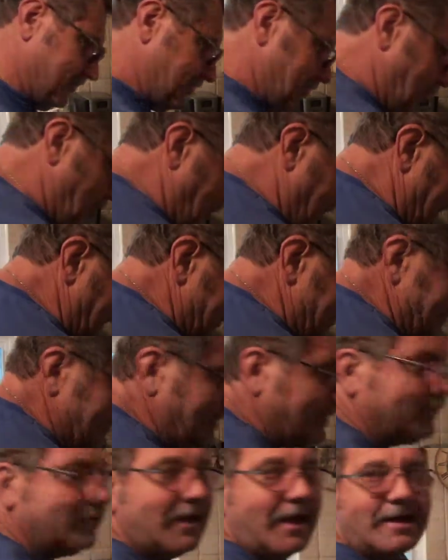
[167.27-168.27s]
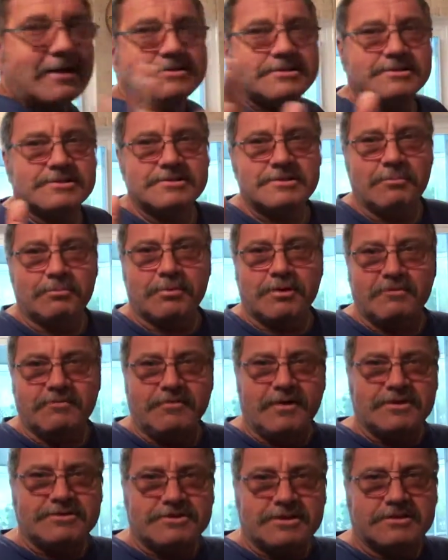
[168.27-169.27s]
You know what? Yes, I'm
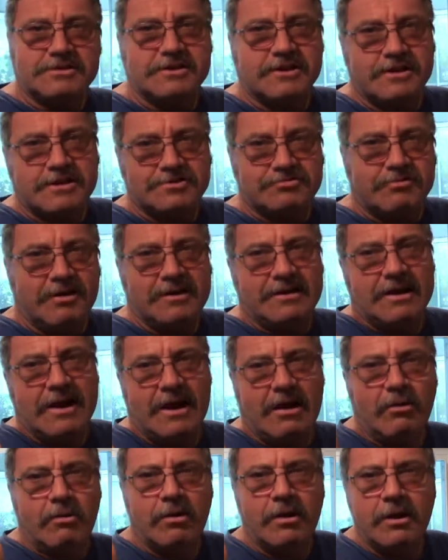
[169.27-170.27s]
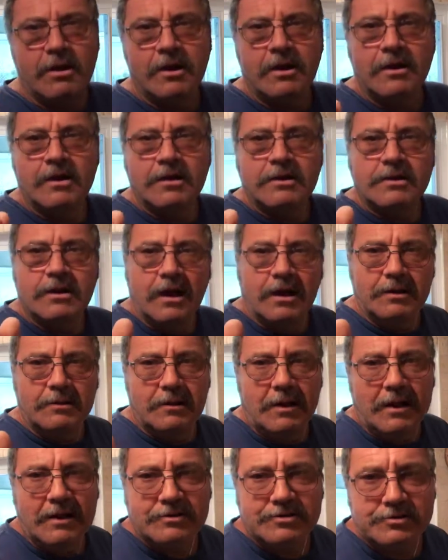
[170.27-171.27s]
confessing to this right now.
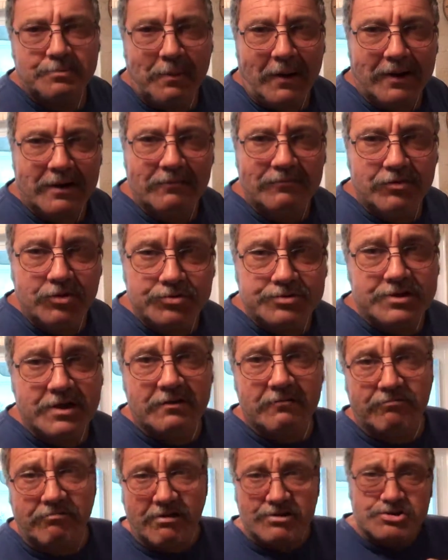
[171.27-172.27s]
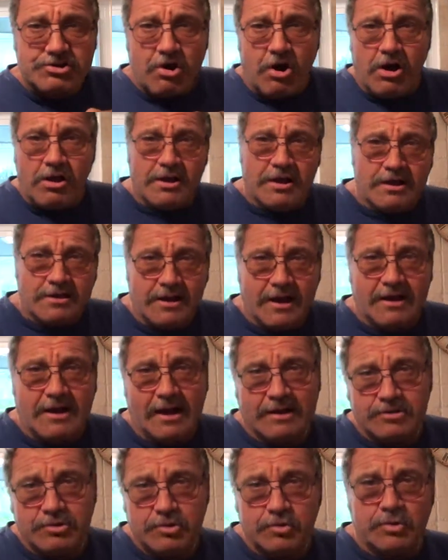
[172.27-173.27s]
In spite of using fresh garlic like
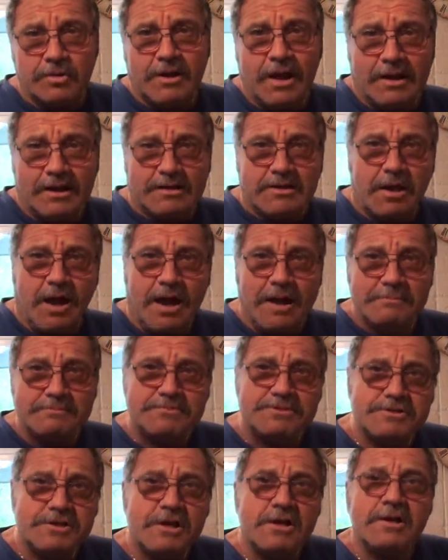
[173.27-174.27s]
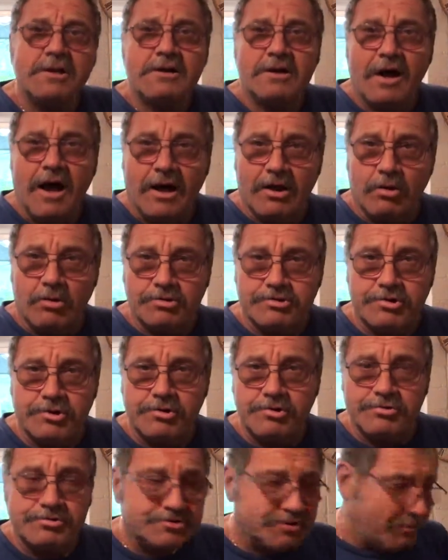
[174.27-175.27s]
I do a lot of times, I also
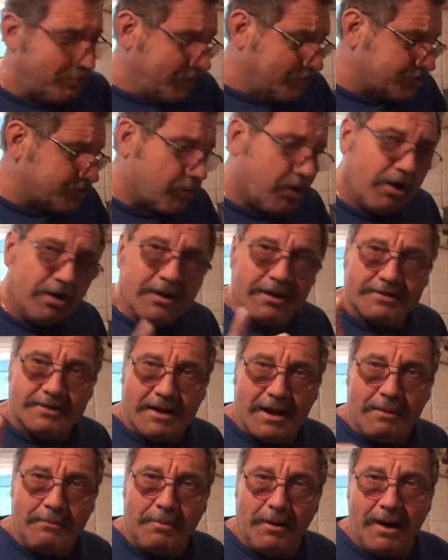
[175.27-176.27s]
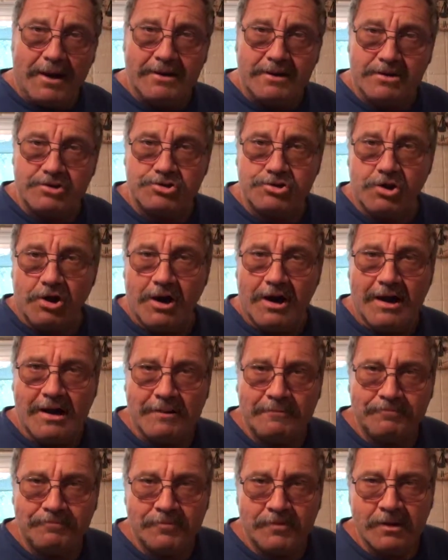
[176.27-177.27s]
use the minced garlic that I buy in a
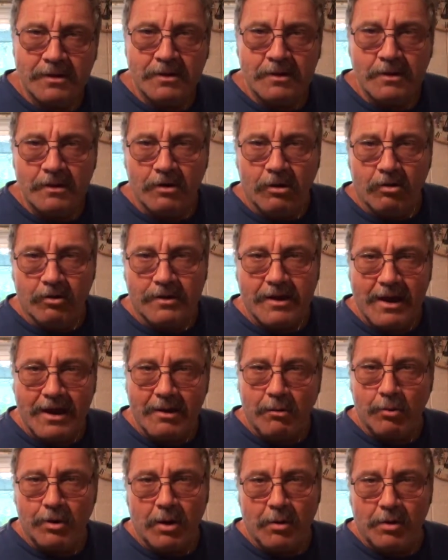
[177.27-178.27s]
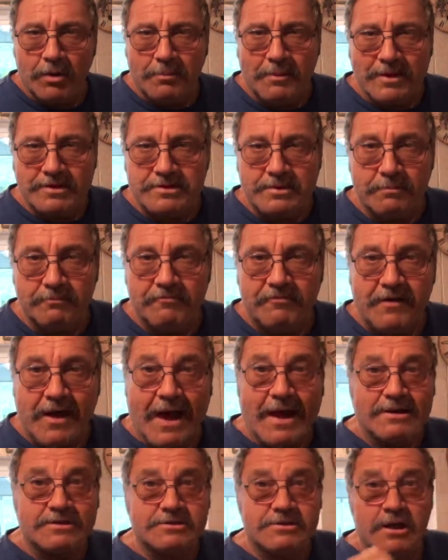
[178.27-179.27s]
jar. Okay, when I want to make something
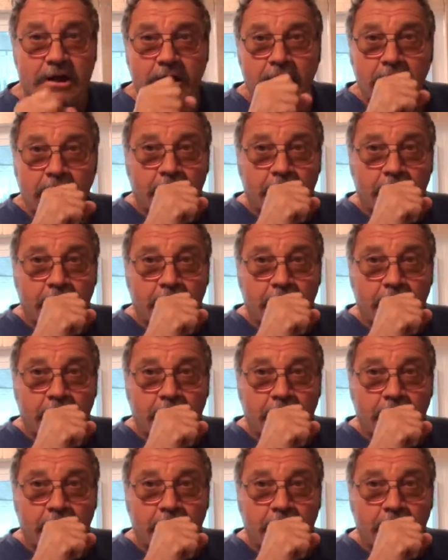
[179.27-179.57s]
fast.